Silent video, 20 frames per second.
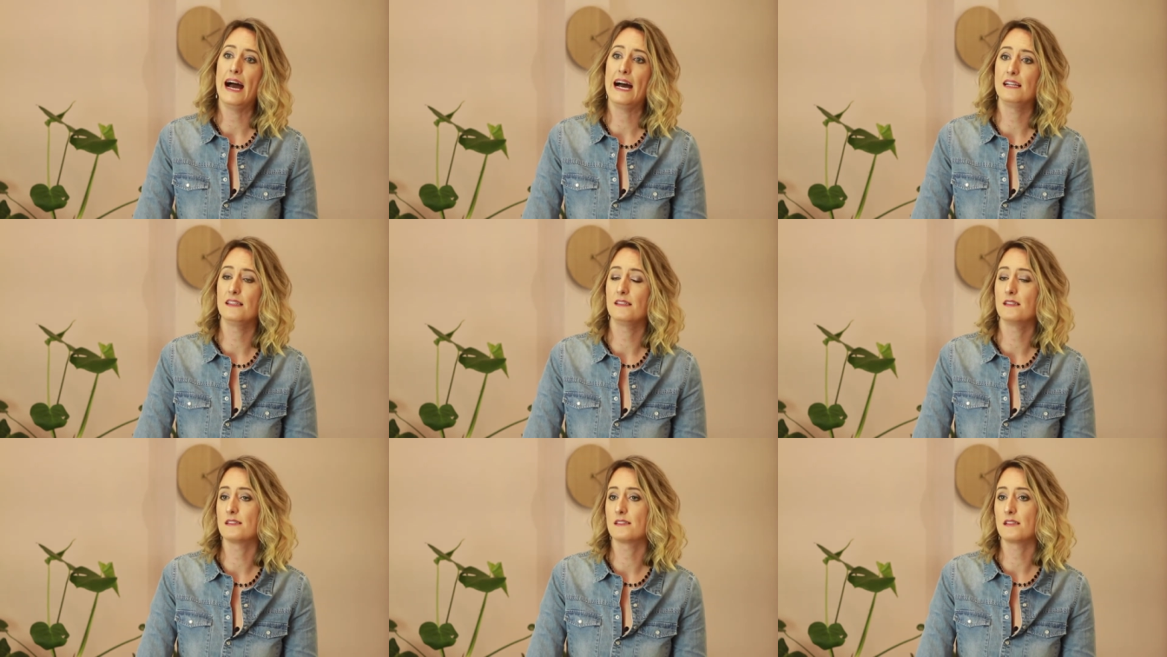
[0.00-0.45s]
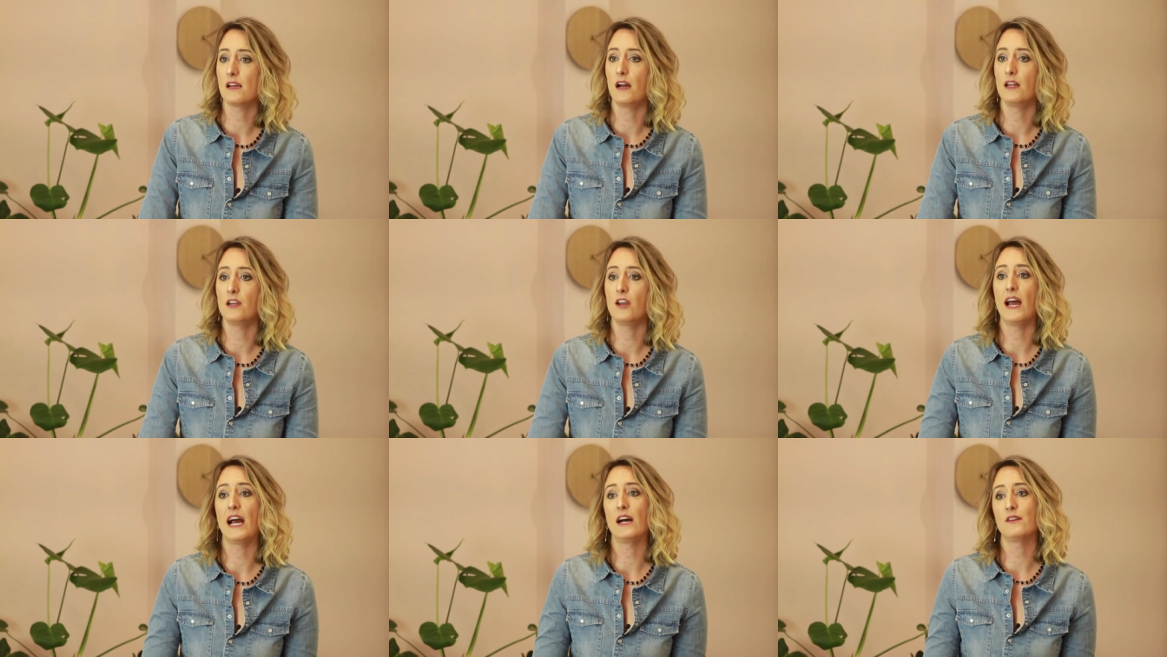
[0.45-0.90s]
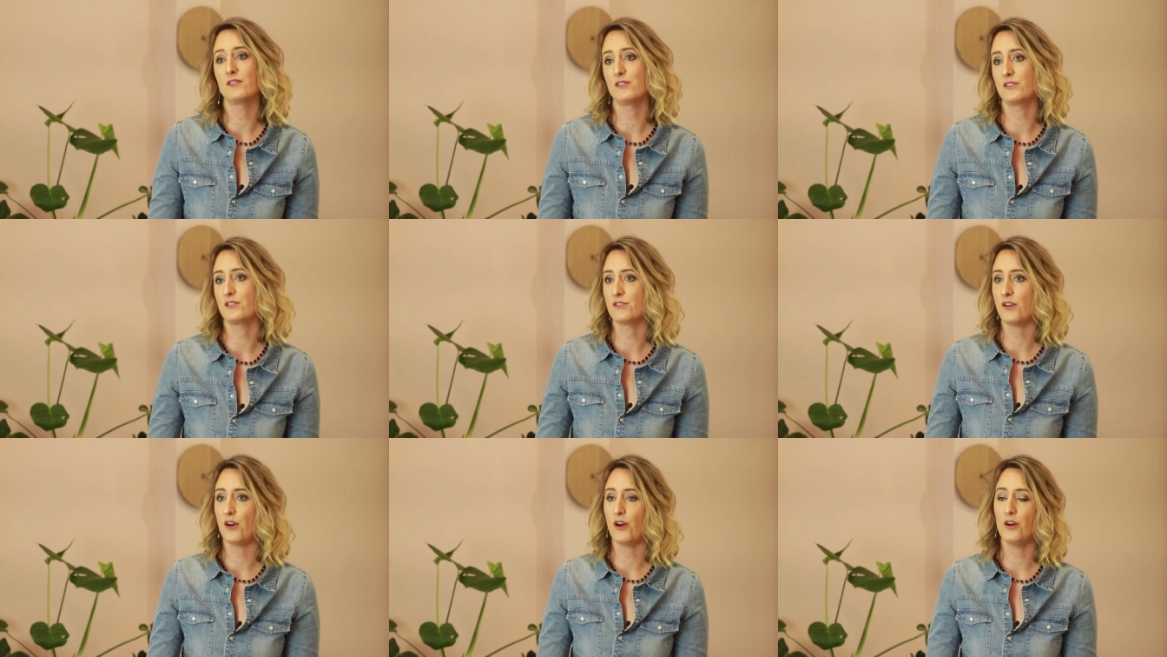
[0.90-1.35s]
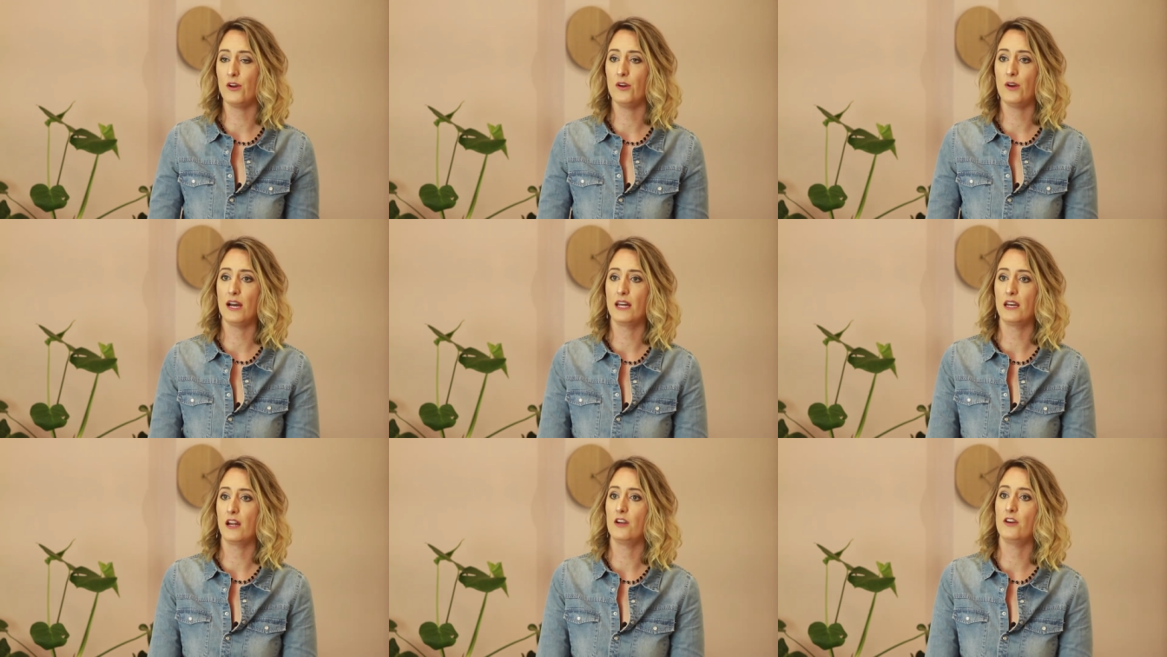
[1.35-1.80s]
And I know how to
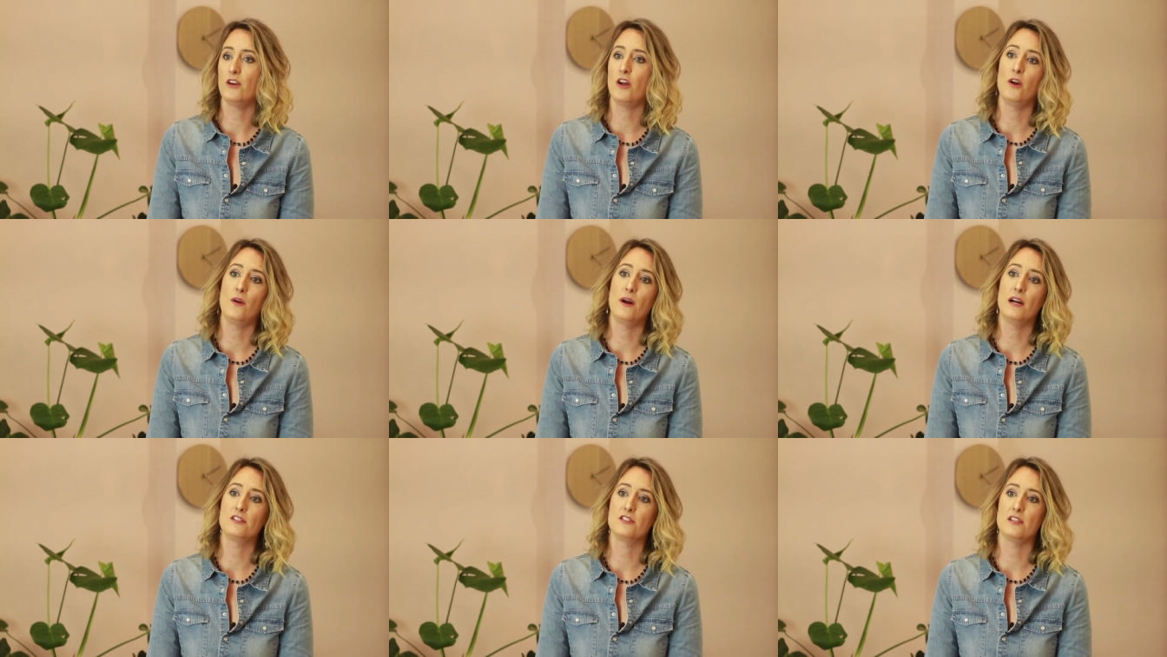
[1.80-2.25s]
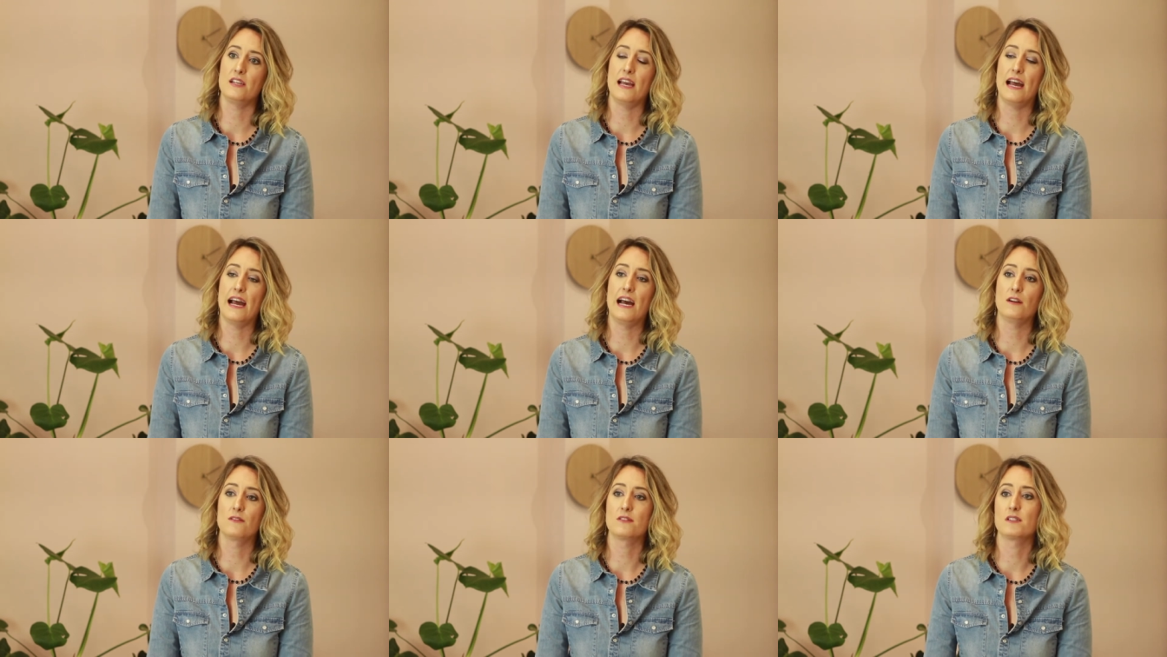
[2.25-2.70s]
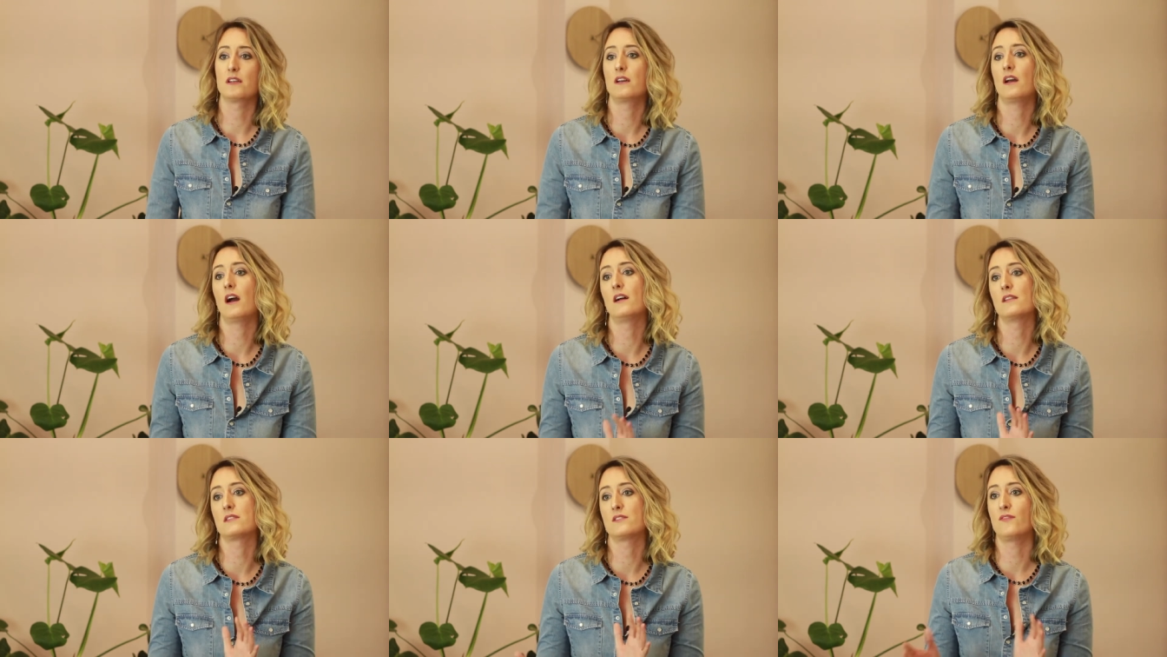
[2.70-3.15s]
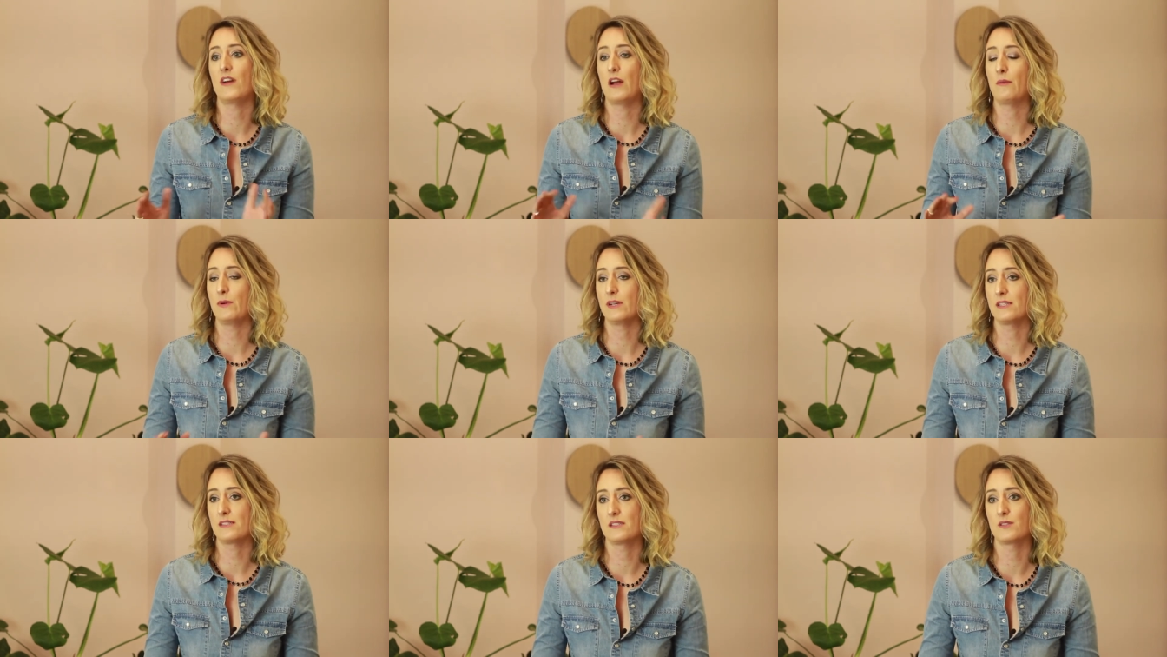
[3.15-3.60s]
sew and I know actually how to cut
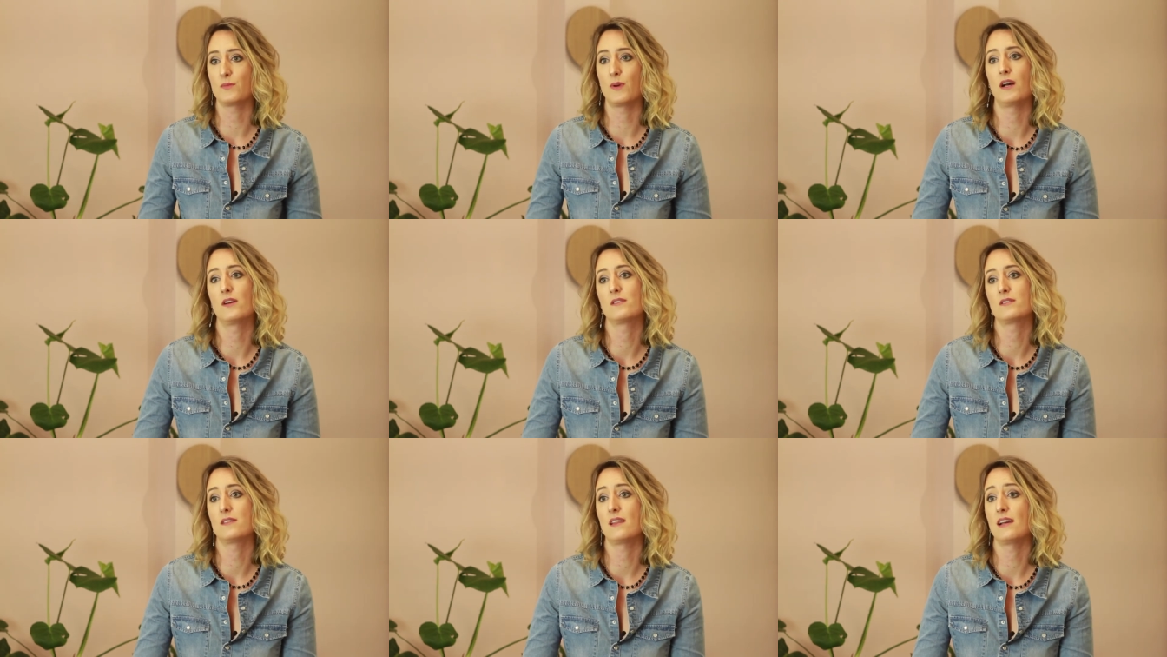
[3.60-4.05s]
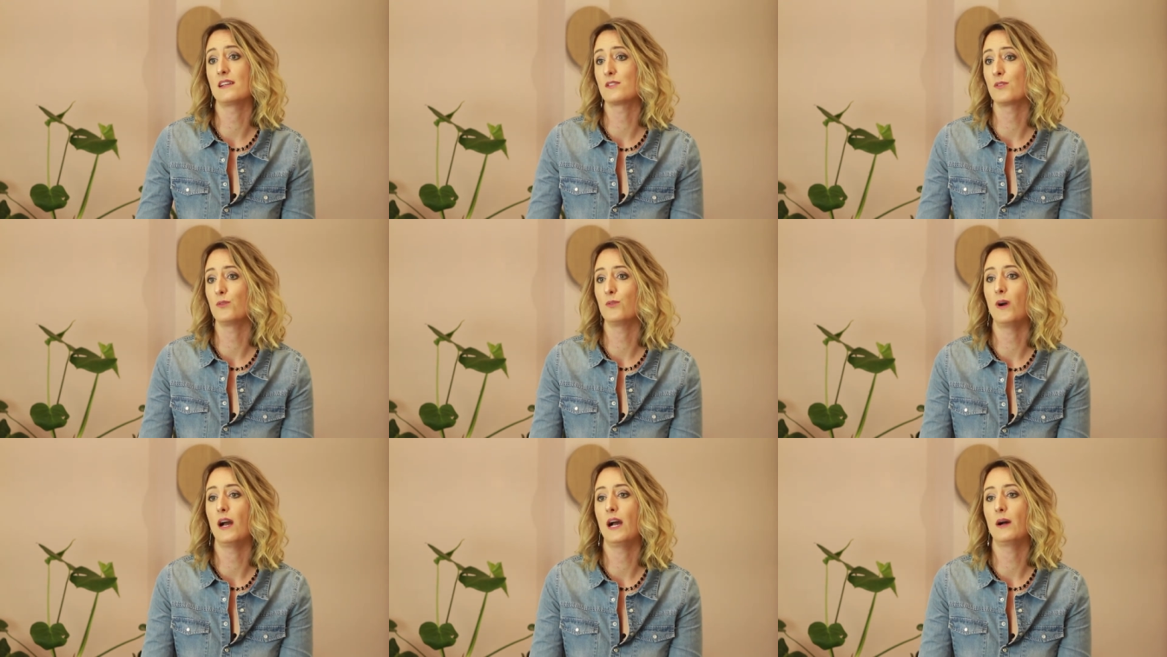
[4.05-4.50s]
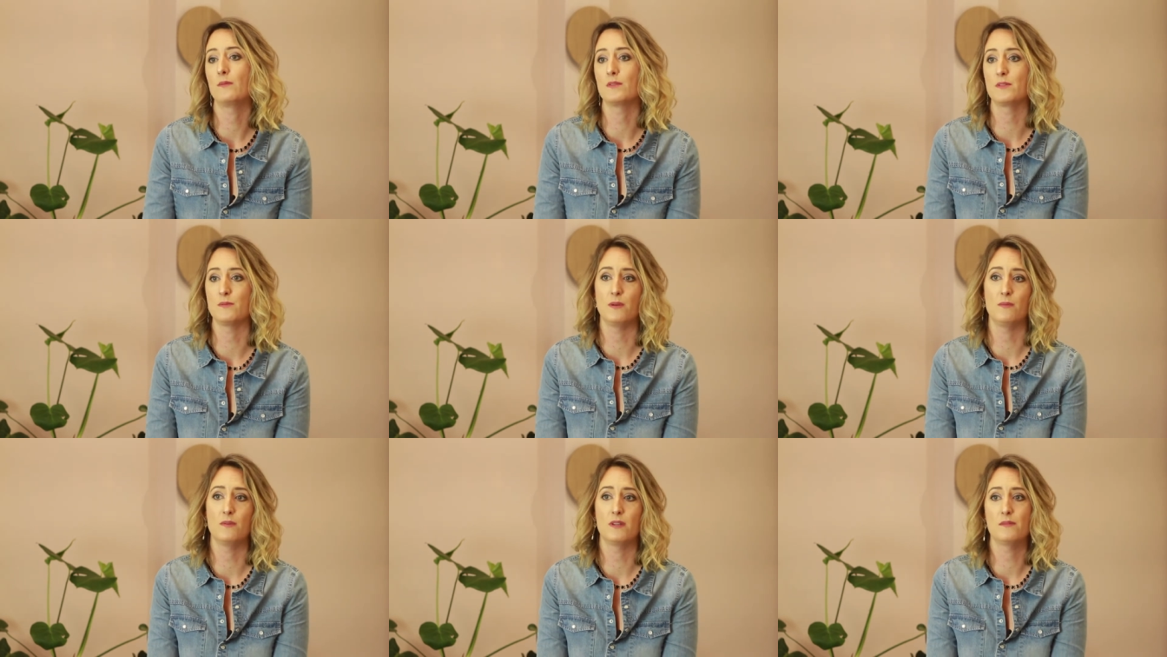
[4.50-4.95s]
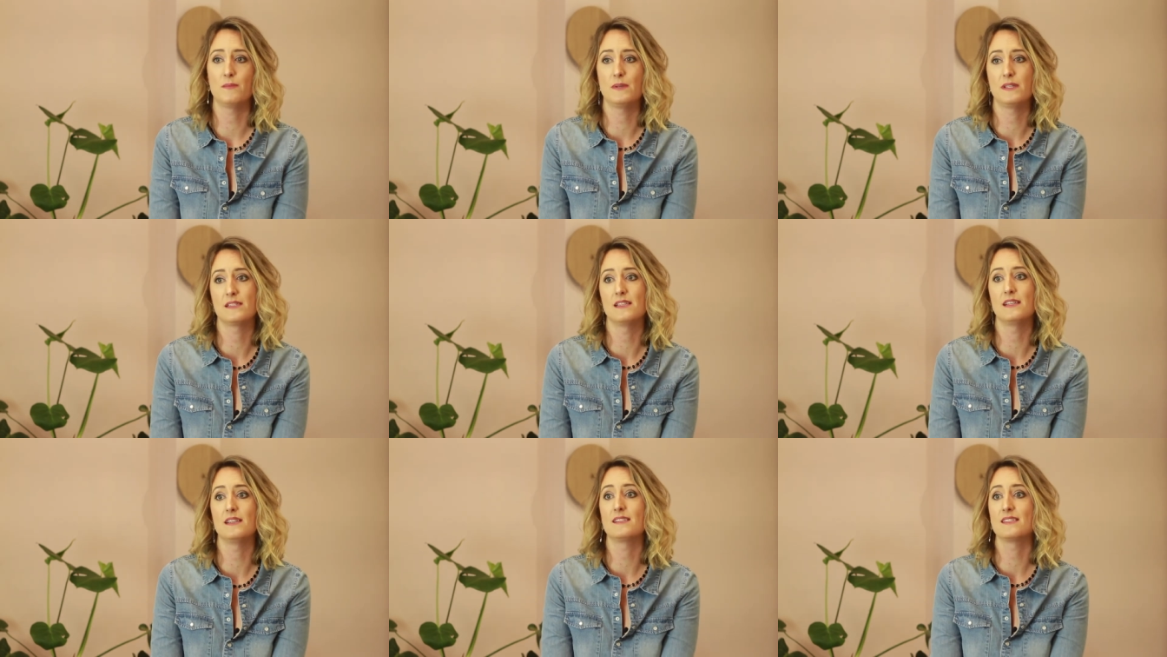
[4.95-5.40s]
fabrics as well. So that's all helps me with
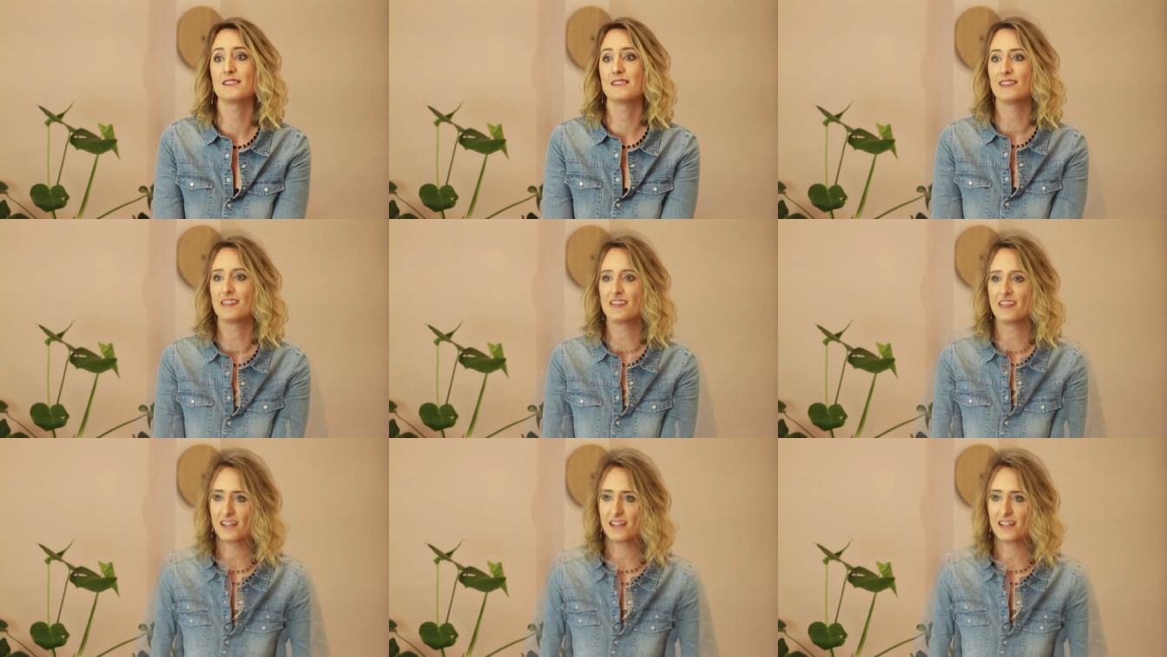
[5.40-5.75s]
the business.